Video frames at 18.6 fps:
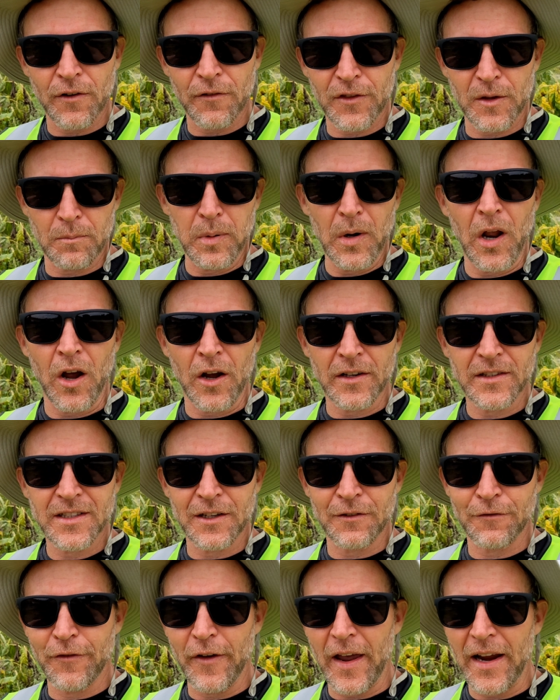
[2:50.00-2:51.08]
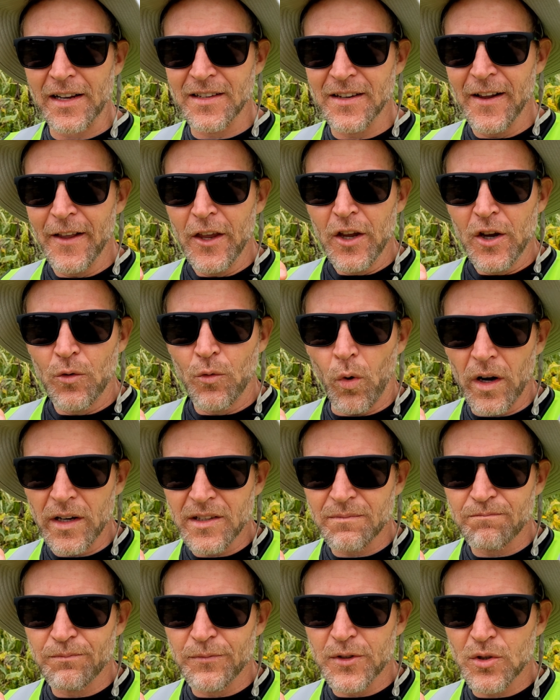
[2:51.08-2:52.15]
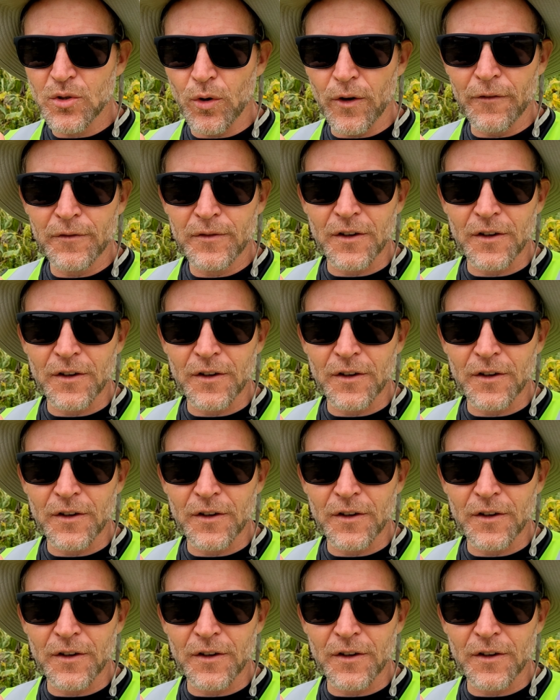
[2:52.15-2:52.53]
of the plant. In fact, what sort of